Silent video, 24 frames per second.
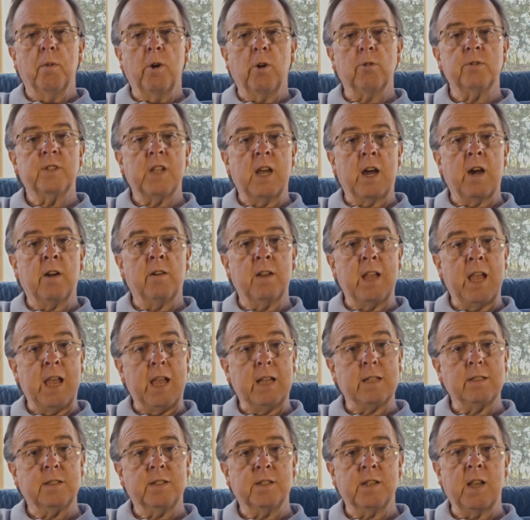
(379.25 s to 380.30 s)
Motown
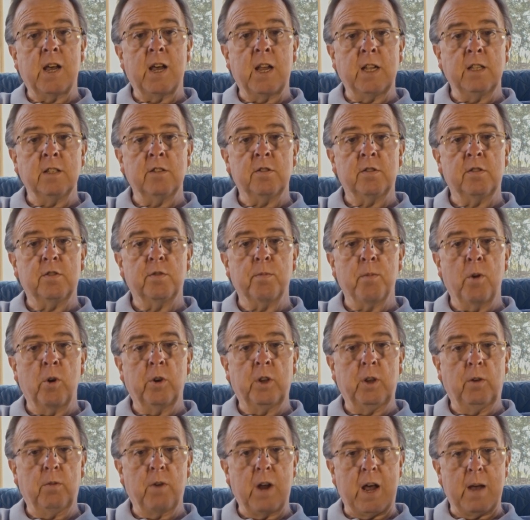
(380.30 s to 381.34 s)
had signed
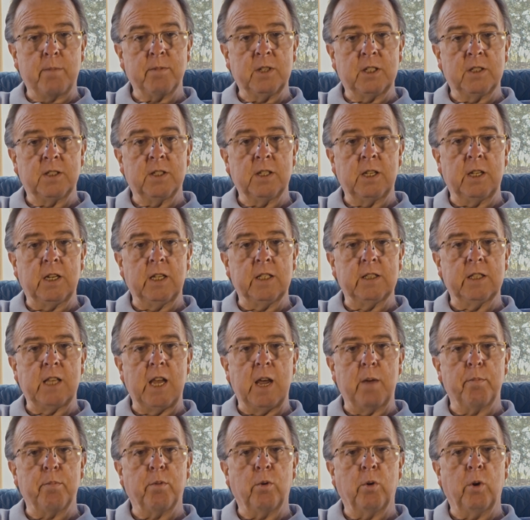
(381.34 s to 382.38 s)
Smokey Robinson at
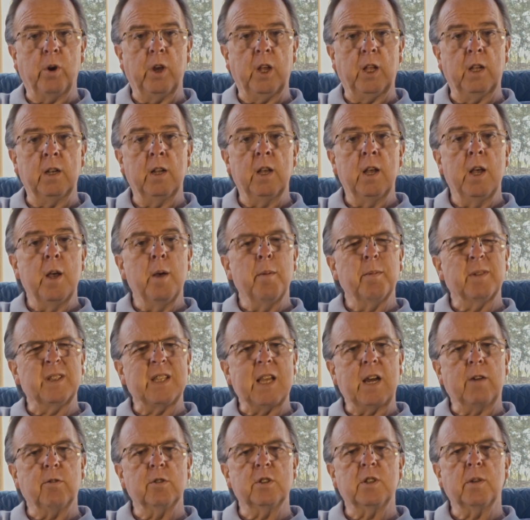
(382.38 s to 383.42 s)
that point, but
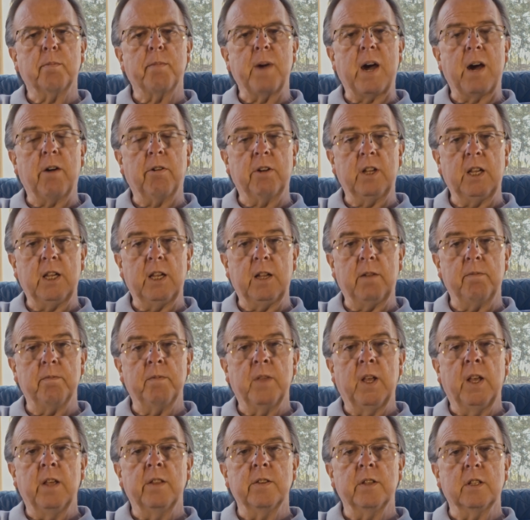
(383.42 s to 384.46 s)
that was about
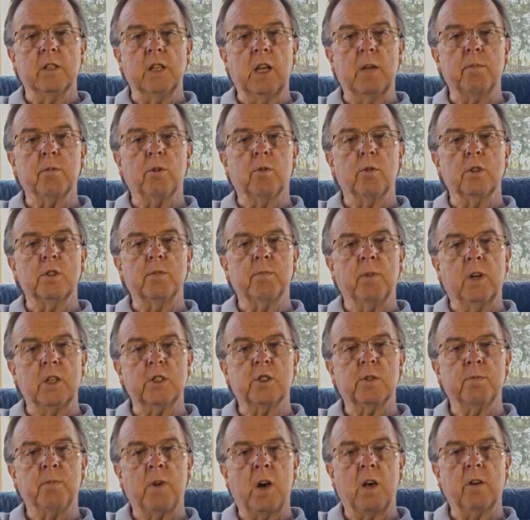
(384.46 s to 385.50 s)
it. The label was
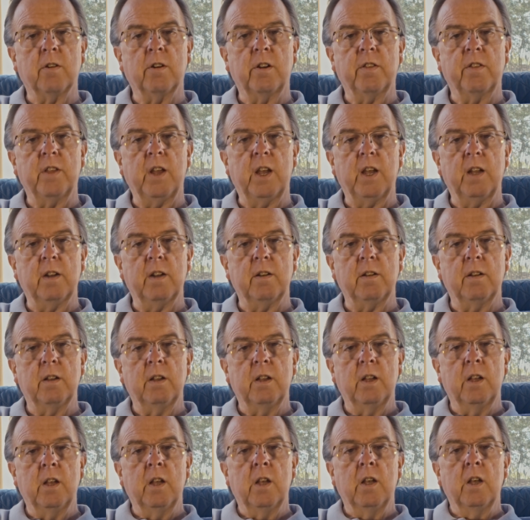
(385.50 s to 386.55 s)
much smaller then.
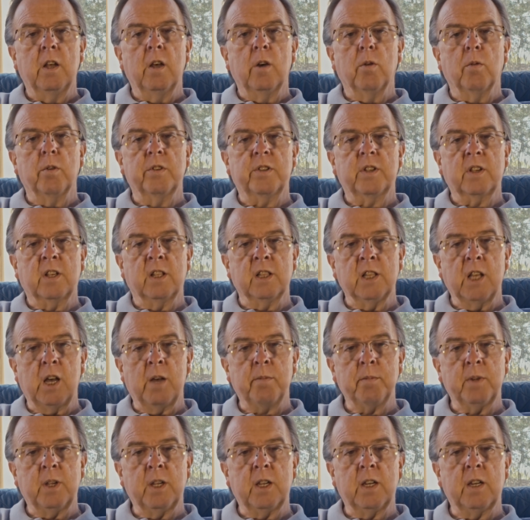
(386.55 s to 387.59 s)
With
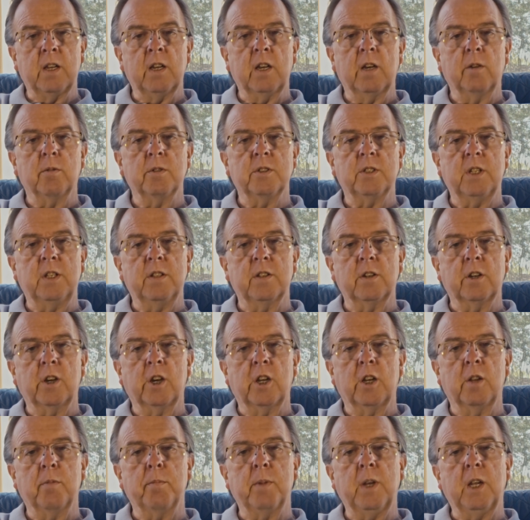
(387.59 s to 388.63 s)
Columbia, it was either
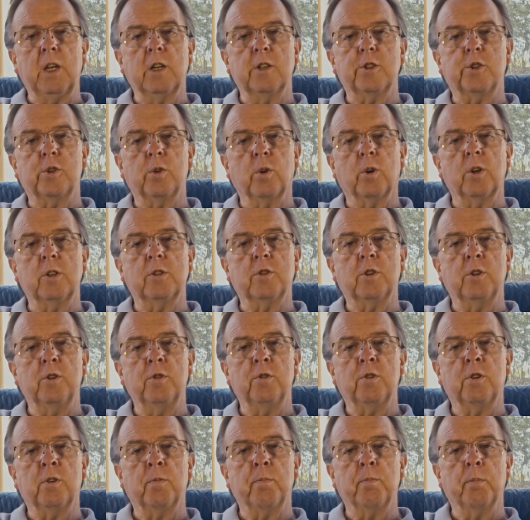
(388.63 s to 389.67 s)
going to be a
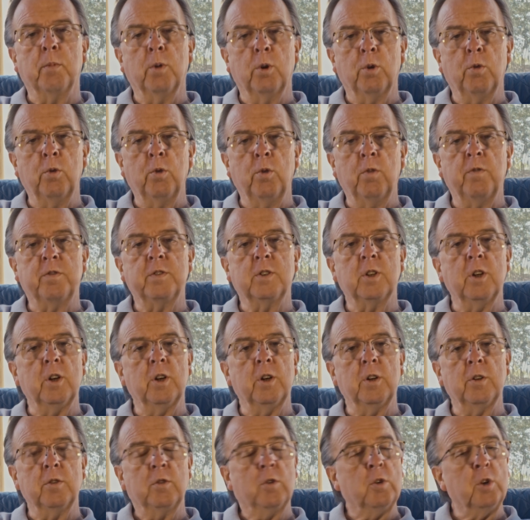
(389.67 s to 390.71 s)
short-term move
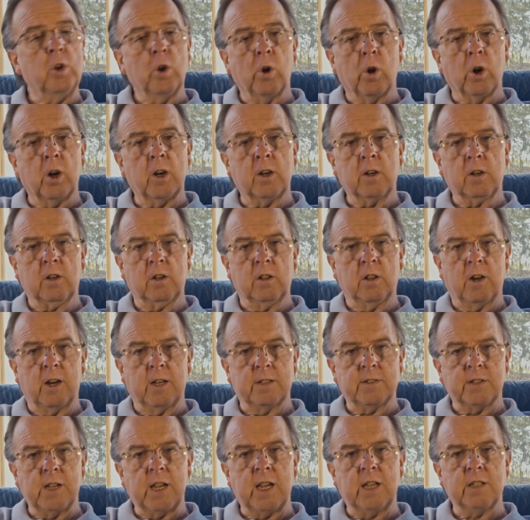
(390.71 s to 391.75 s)
to New York or
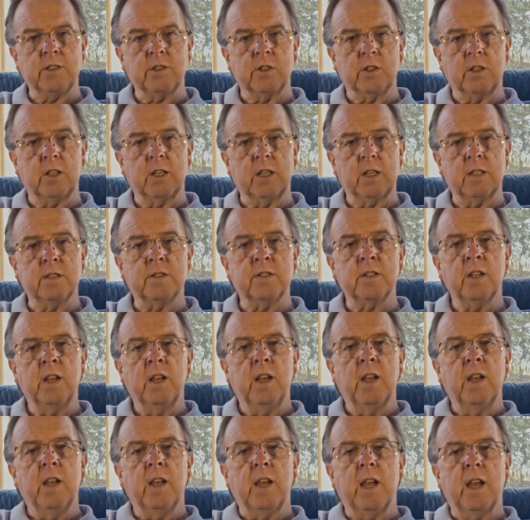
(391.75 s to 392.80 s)
Los Angeles,
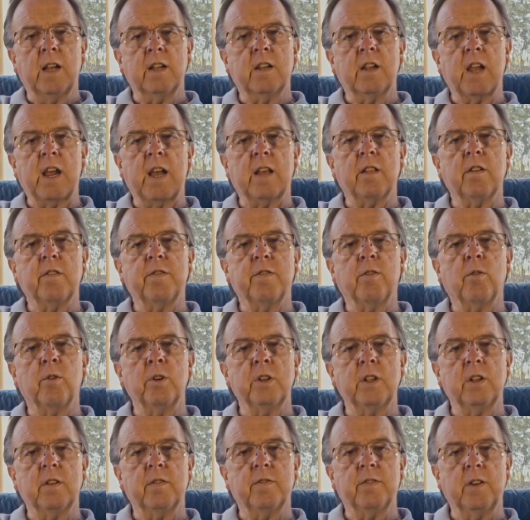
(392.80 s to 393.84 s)
and
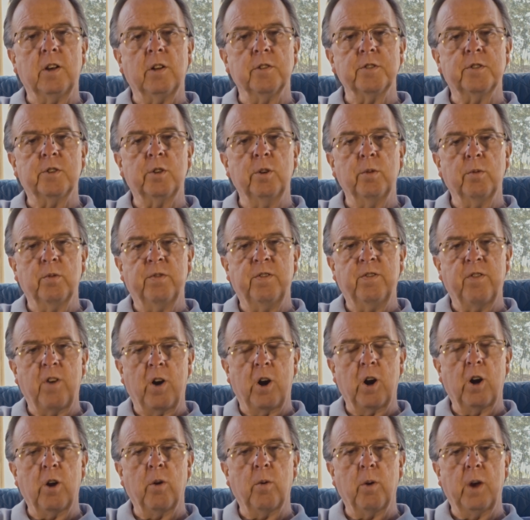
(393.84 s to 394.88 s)
California felt too
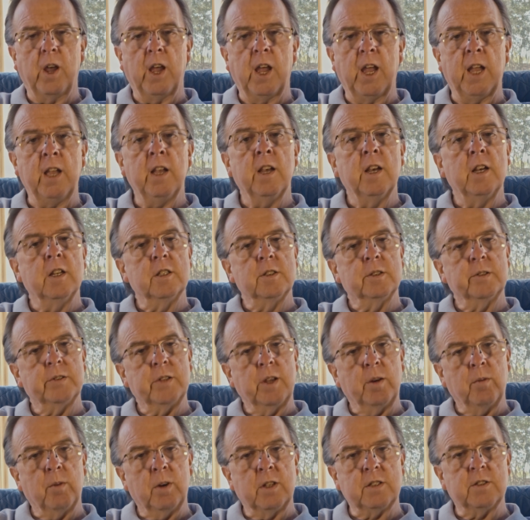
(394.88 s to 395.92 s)
far away, so
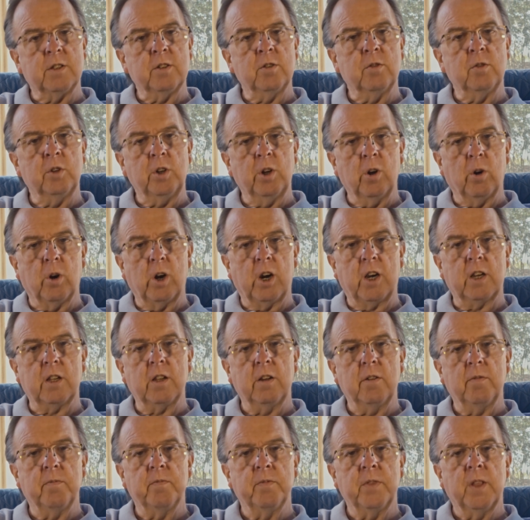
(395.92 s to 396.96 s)
they went to New
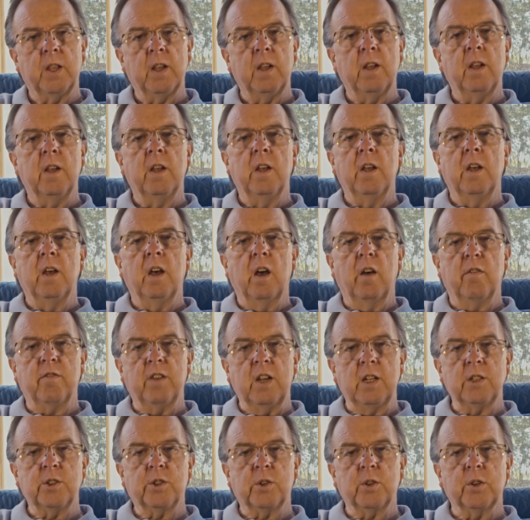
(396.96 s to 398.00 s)
York.
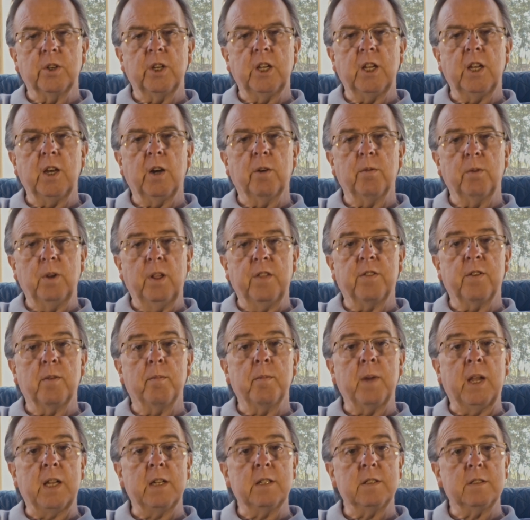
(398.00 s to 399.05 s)
Eventually, Aretha
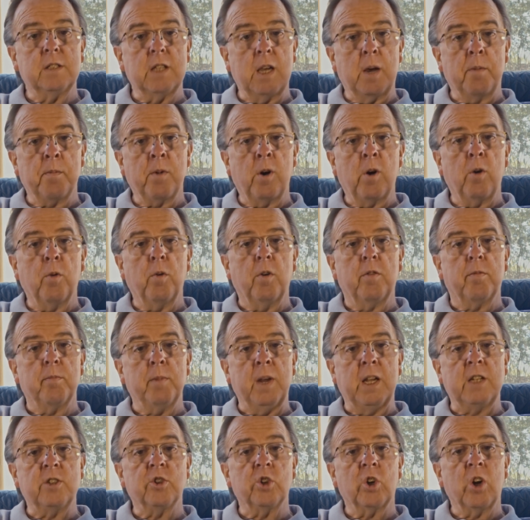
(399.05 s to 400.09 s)
made a demo with
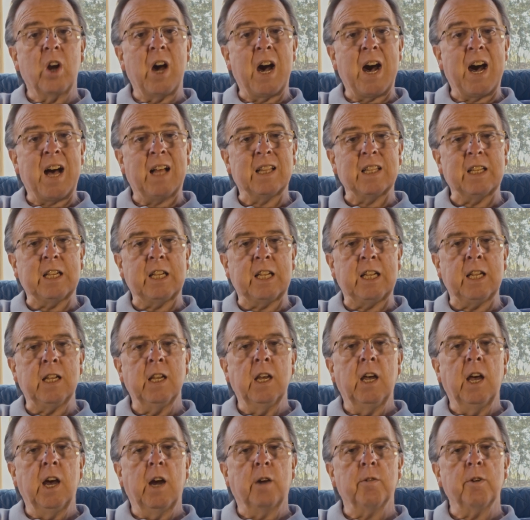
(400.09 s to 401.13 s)
Major Holly,
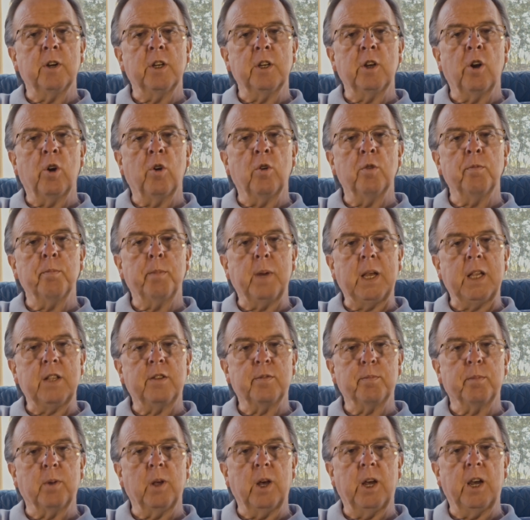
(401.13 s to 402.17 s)
a renowned
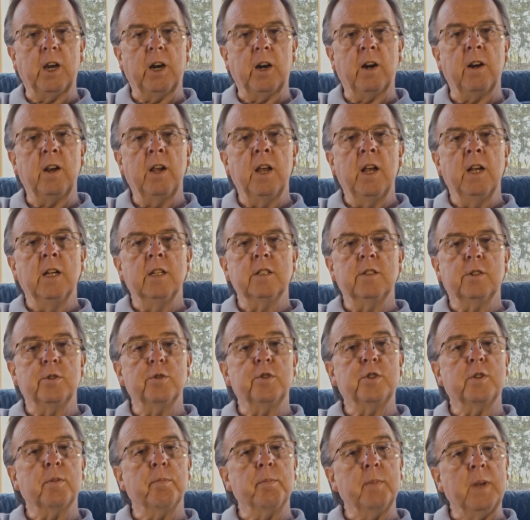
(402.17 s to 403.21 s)
bass player, to
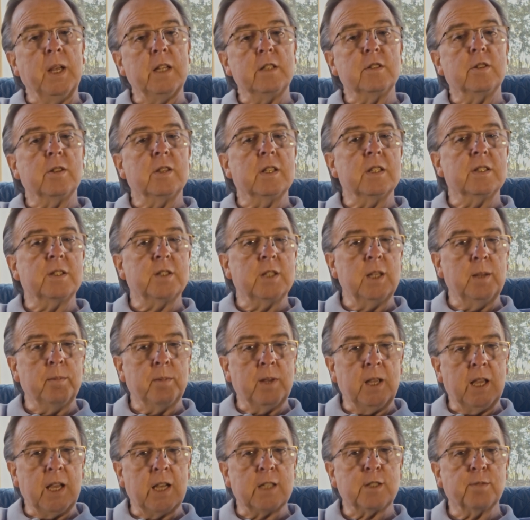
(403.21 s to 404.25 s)
submit to the
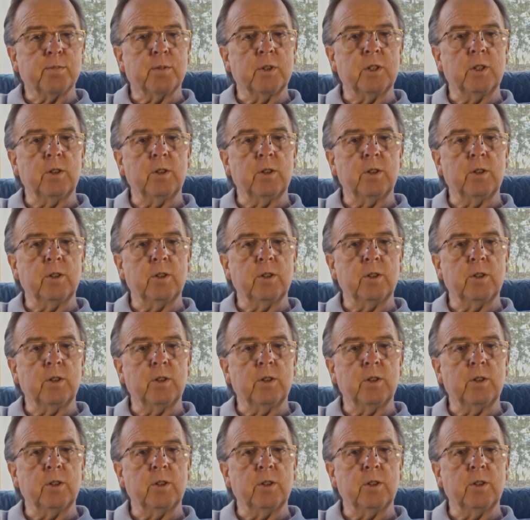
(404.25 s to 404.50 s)
CBS